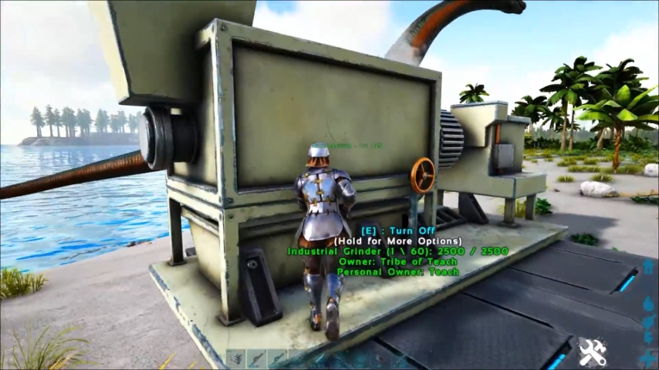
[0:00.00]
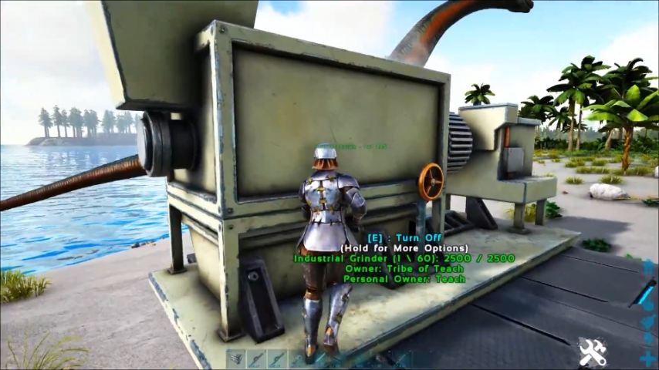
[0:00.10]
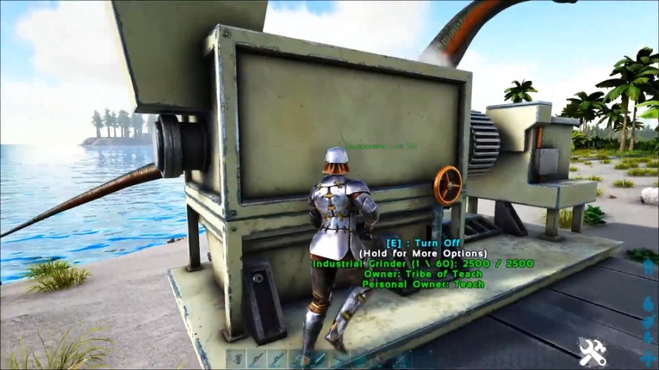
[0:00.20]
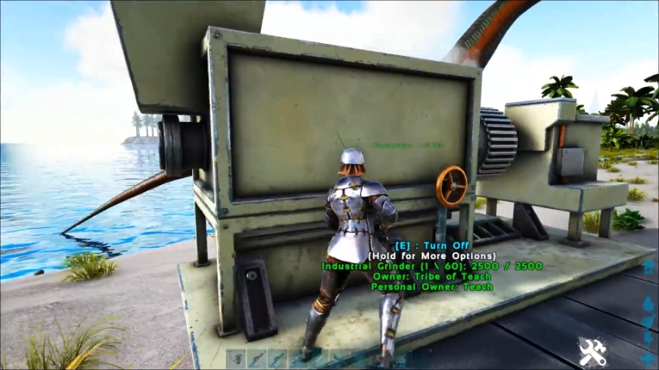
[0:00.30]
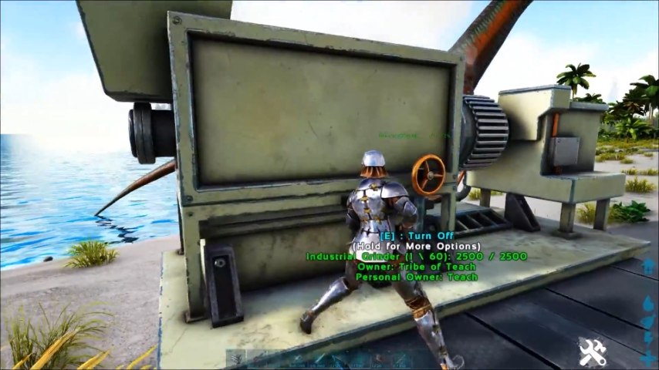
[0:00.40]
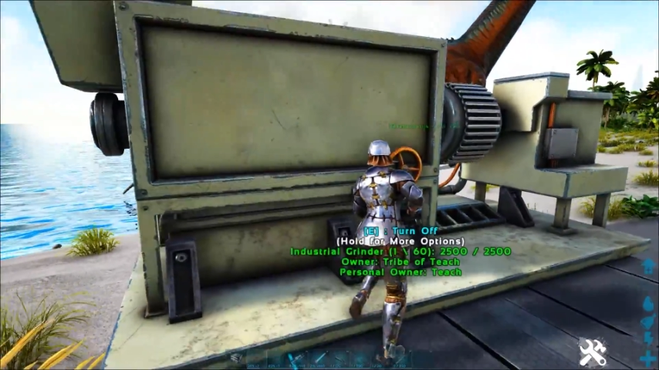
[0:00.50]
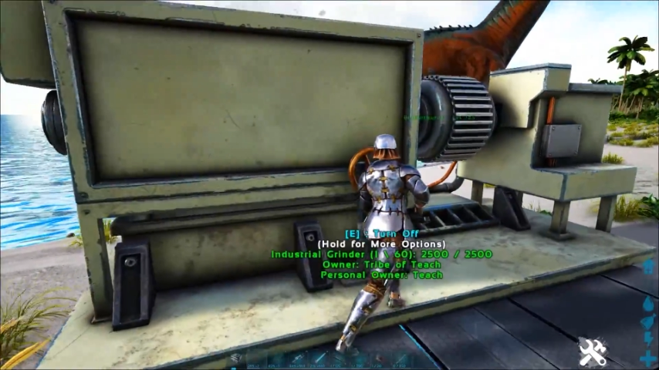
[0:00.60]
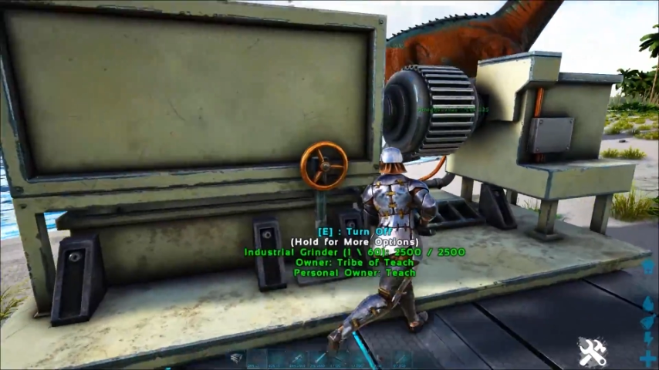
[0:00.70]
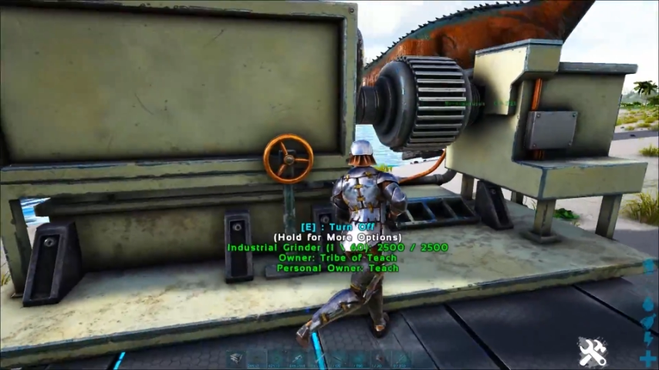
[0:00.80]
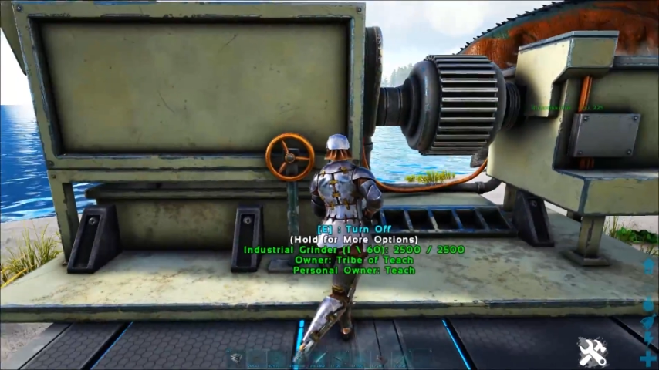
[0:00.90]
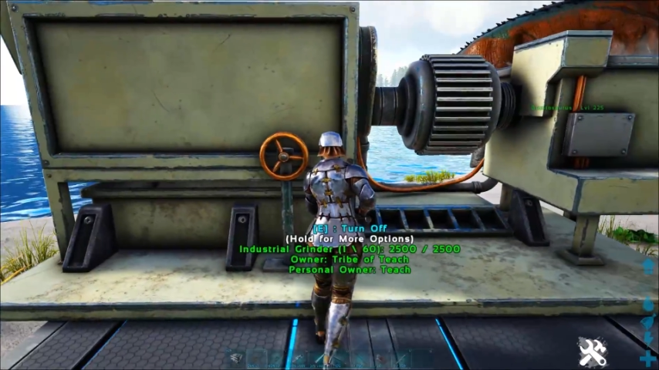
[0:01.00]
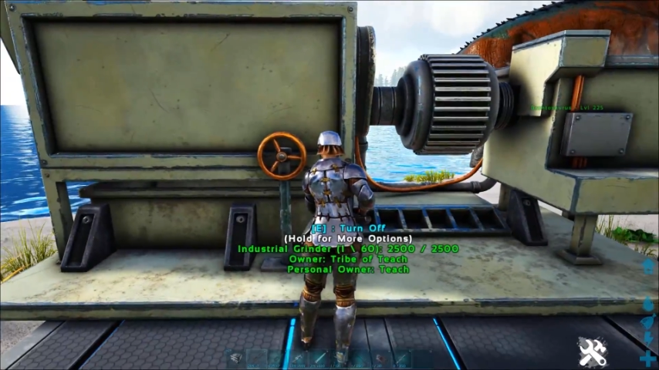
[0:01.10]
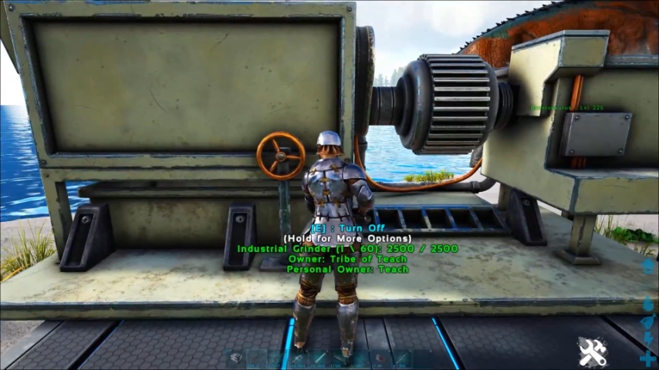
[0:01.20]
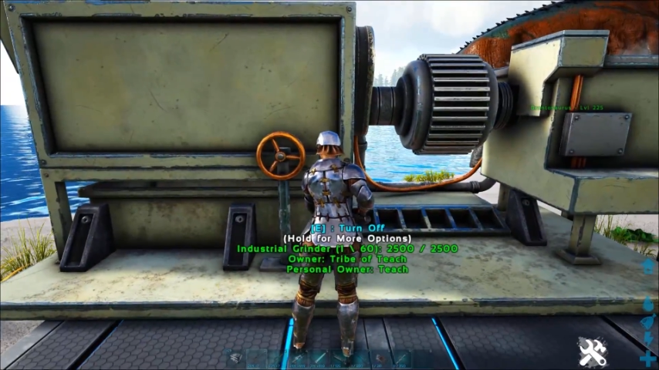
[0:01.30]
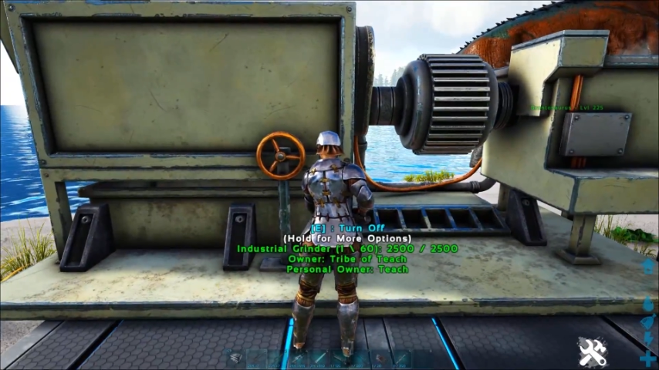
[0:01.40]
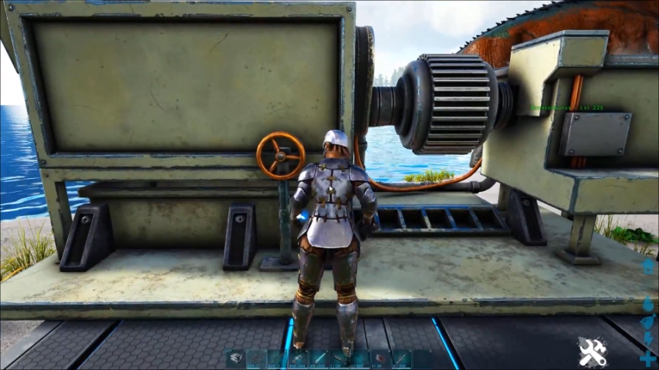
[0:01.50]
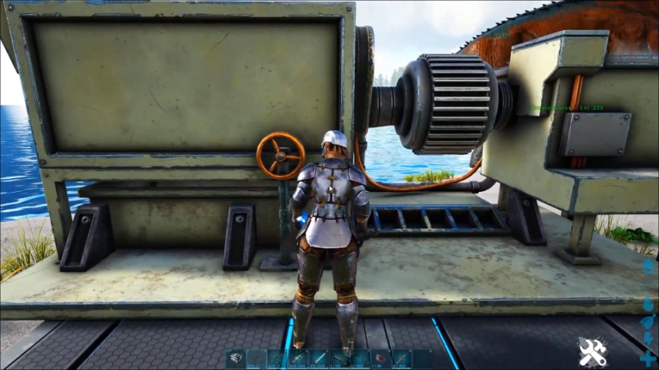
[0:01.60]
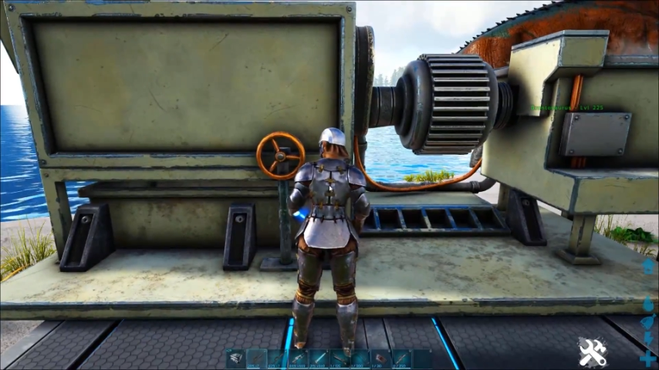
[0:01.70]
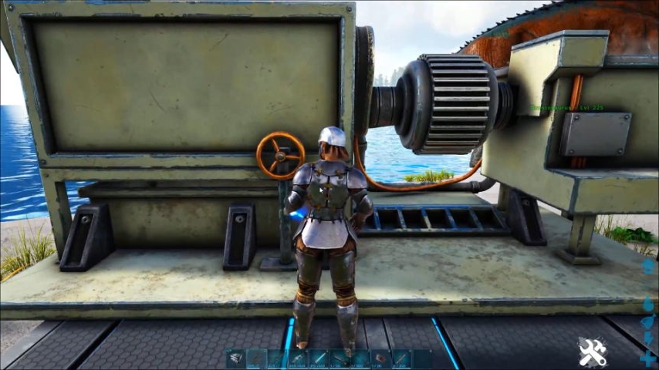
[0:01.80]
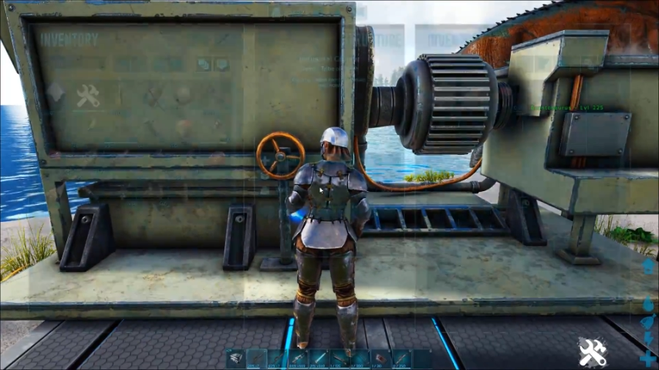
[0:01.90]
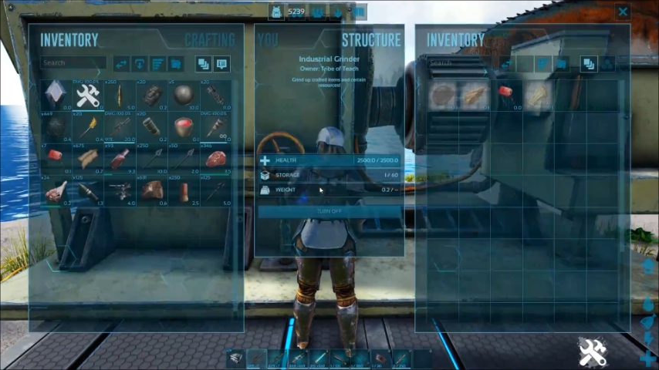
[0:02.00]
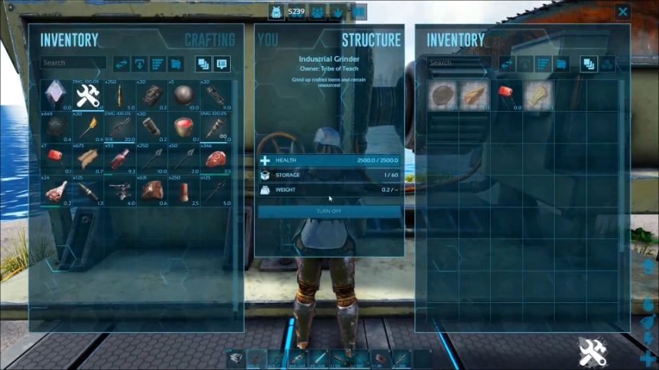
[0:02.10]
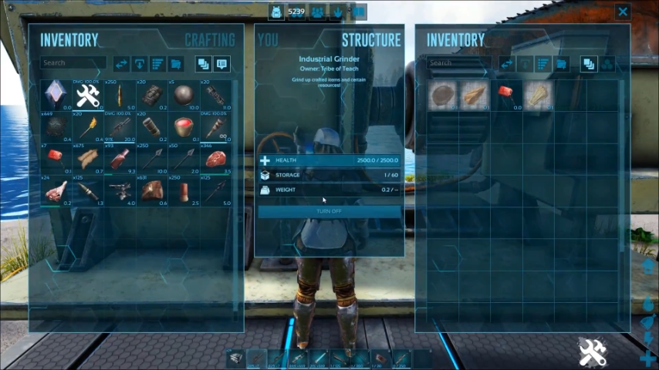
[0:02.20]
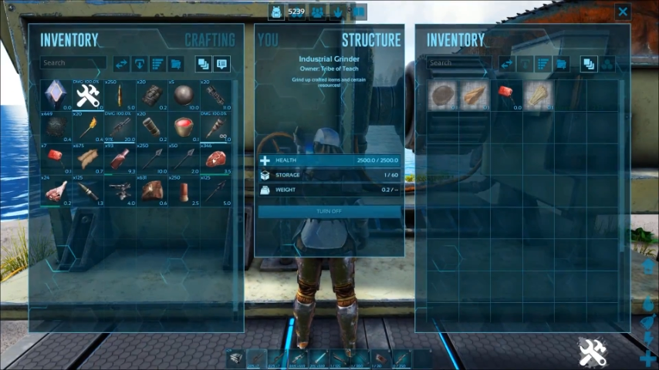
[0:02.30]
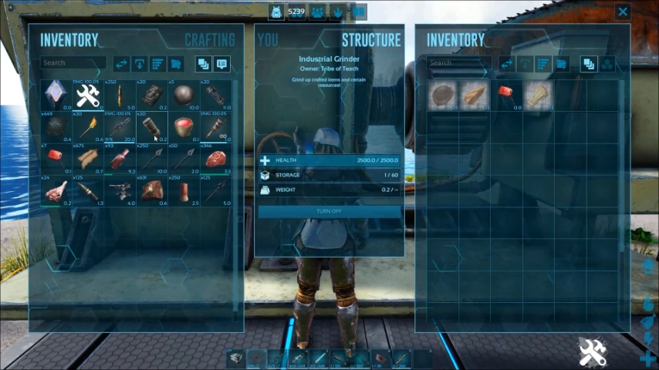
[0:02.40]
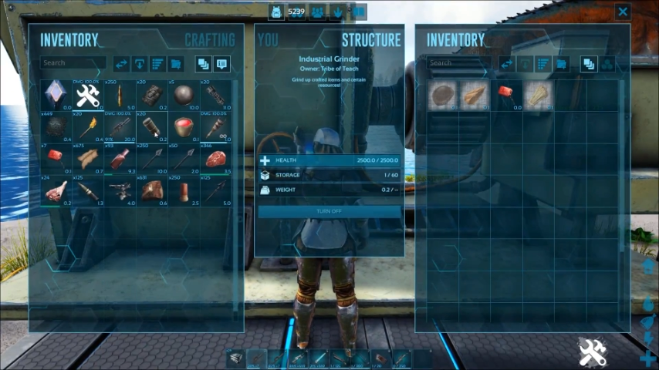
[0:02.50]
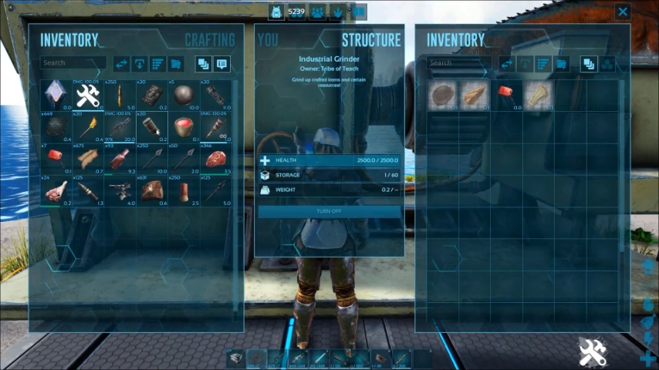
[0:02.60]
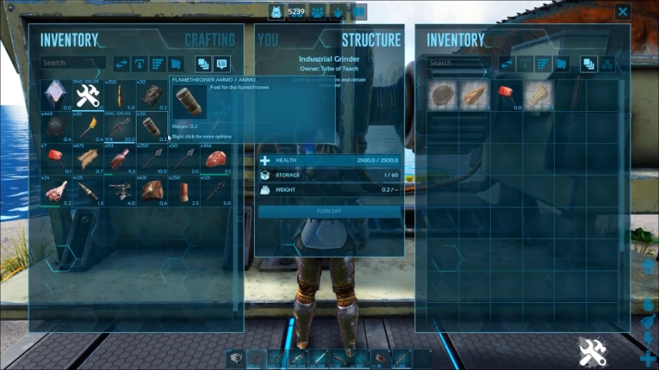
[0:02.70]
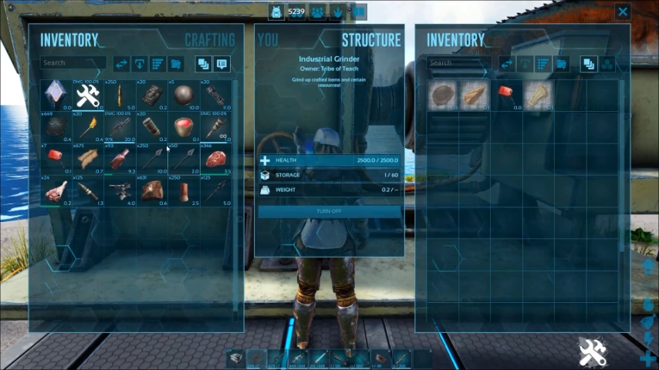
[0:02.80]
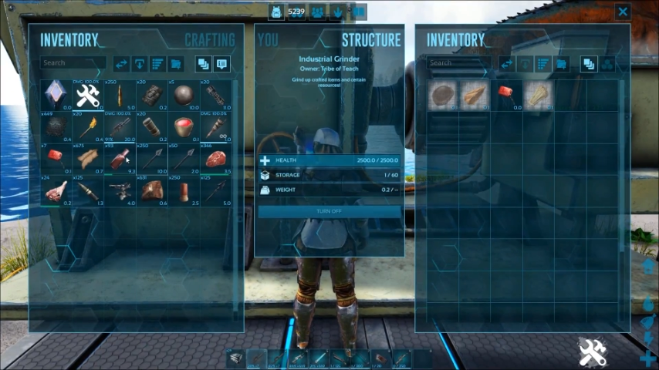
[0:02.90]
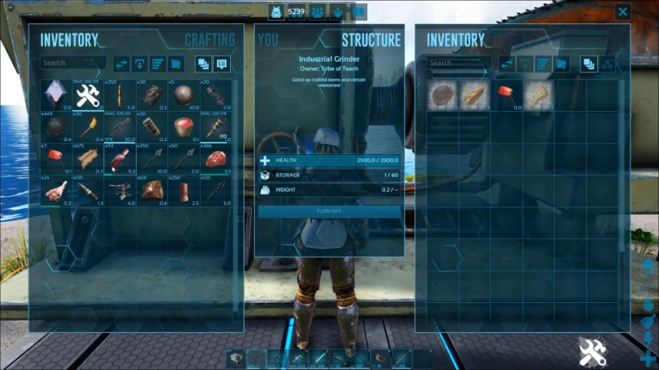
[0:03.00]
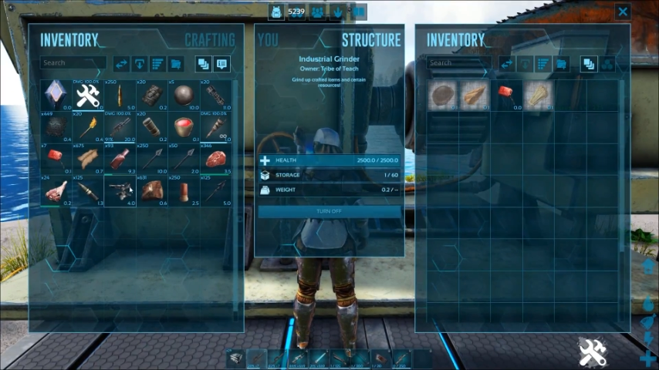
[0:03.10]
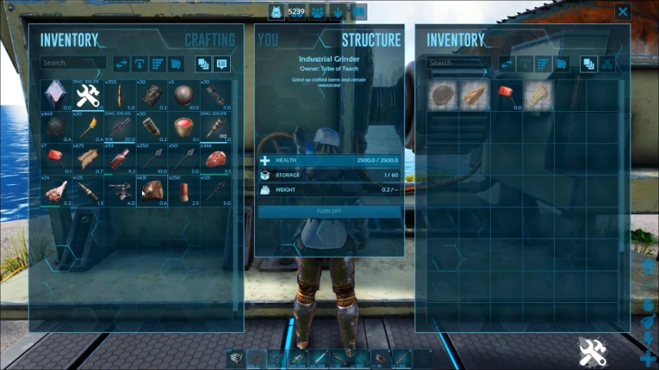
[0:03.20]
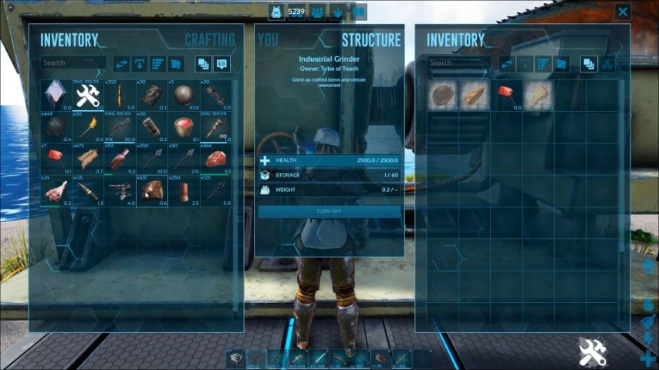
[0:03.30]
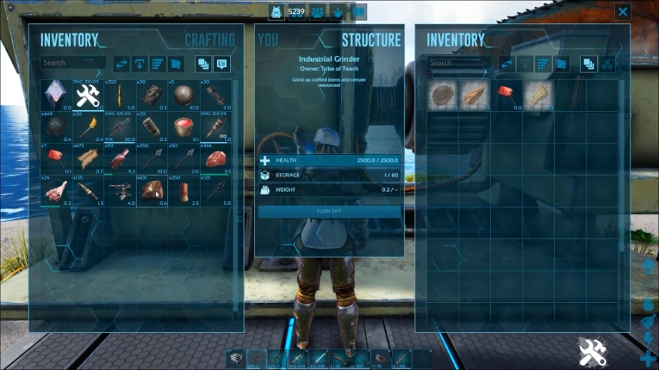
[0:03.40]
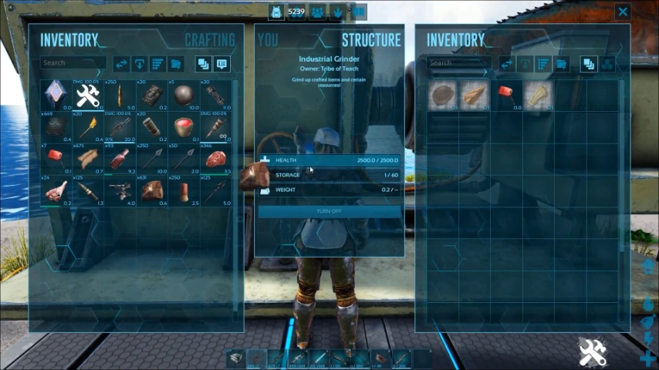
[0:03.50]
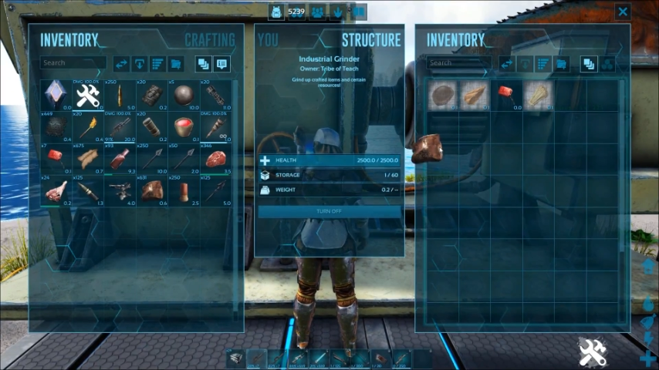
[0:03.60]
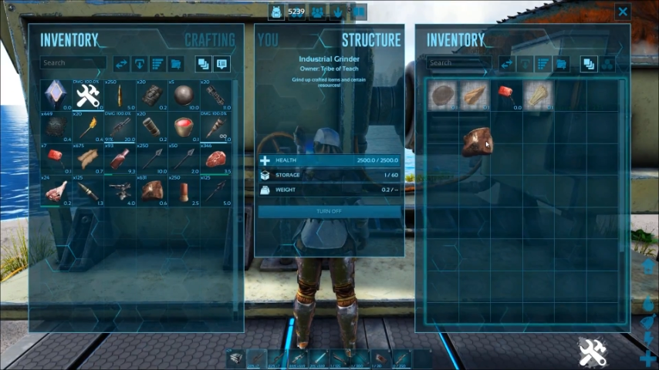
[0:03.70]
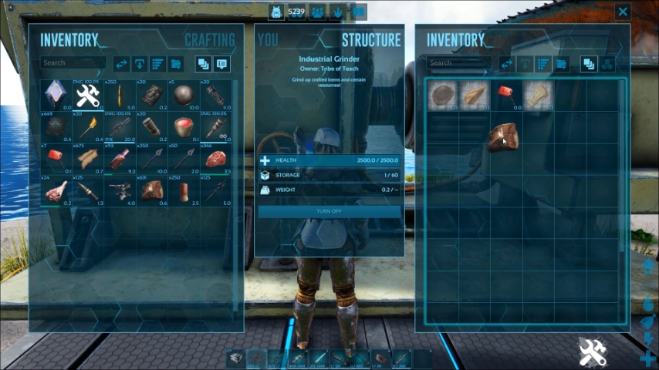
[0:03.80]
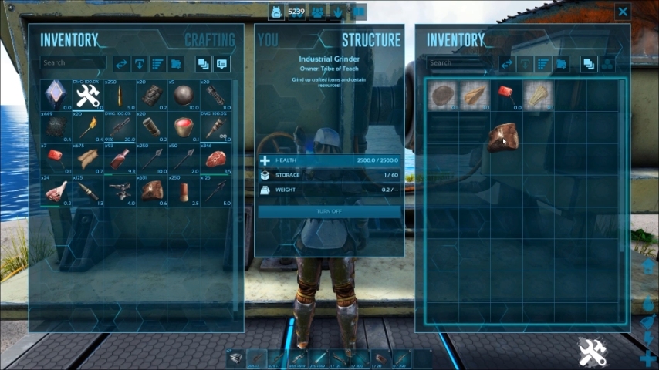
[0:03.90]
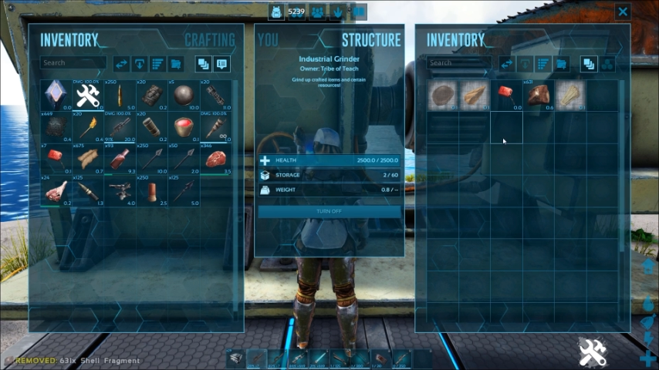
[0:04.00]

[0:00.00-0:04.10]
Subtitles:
(no speaker visible)